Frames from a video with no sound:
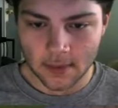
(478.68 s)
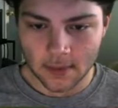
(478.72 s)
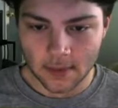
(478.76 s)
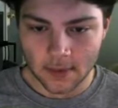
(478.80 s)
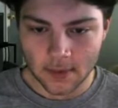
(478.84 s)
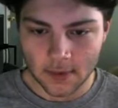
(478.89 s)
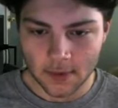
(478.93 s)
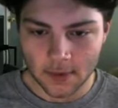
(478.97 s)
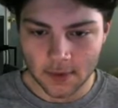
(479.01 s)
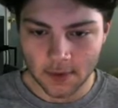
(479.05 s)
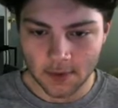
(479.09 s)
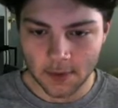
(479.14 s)

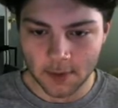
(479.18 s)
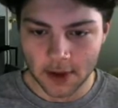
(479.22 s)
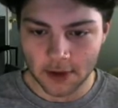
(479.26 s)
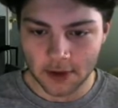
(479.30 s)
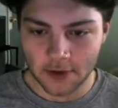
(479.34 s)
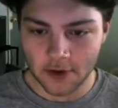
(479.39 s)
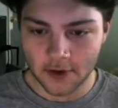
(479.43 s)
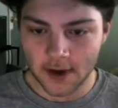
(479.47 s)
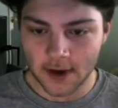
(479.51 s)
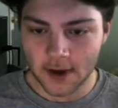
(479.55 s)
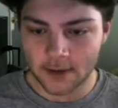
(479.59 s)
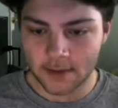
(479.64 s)
With the
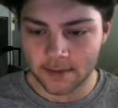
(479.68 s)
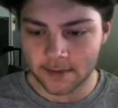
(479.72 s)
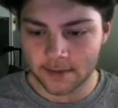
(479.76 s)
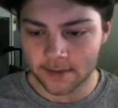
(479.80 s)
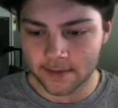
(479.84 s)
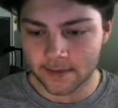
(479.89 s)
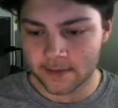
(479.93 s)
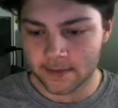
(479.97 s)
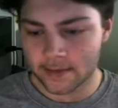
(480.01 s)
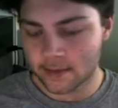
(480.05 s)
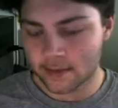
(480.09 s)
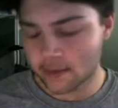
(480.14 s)
pitcher up,
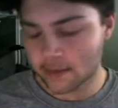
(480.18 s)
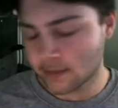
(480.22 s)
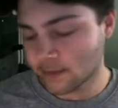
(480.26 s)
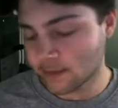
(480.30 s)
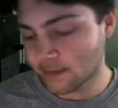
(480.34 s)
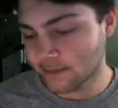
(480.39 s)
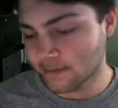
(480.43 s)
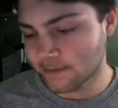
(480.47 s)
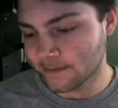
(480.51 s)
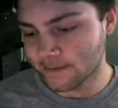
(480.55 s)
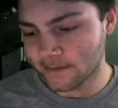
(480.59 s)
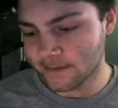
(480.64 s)

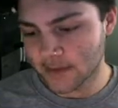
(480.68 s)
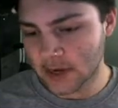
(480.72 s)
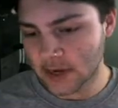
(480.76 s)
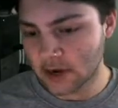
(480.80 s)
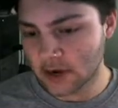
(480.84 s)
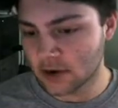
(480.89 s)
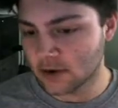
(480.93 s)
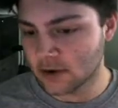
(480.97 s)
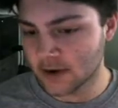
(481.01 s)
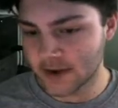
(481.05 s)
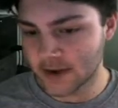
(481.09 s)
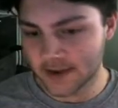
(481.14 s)

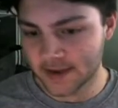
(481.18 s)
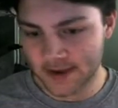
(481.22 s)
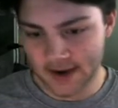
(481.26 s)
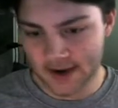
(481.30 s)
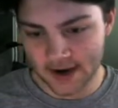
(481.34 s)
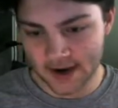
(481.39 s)
no reason to get